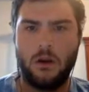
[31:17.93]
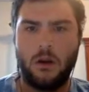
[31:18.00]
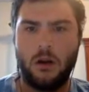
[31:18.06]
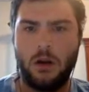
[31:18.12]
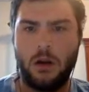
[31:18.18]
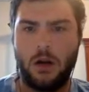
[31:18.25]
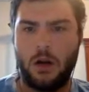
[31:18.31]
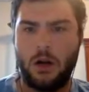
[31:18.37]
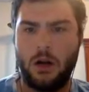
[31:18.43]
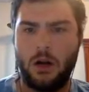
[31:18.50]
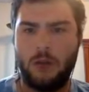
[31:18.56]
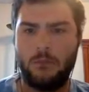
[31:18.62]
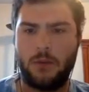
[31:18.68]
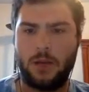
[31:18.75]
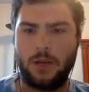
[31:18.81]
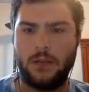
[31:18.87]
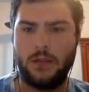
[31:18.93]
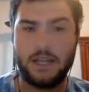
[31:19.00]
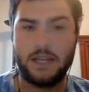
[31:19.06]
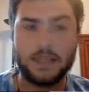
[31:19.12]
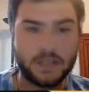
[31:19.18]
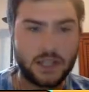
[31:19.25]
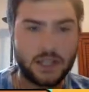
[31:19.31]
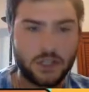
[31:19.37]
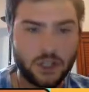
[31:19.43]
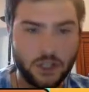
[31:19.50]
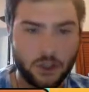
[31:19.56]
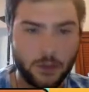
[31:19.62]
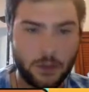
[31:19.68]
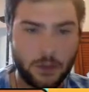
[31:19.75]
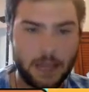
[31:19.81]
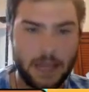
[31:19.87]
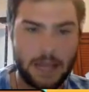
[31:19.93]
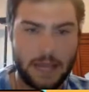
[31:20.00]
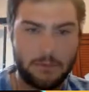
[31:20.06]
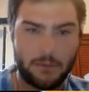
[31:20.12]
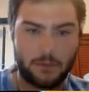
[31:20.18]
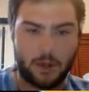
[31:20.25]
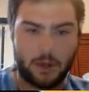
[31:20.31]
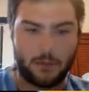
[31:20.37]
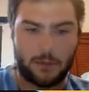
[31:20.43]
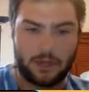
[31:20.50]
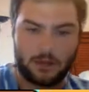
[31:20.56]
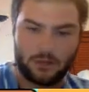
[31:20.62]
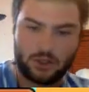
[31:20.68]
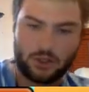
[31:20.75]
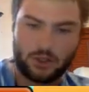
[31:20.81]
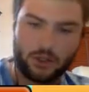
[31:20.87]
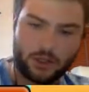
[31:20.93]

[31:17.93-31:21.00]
I guess I should do my Ambipom Couch, shouldn't I,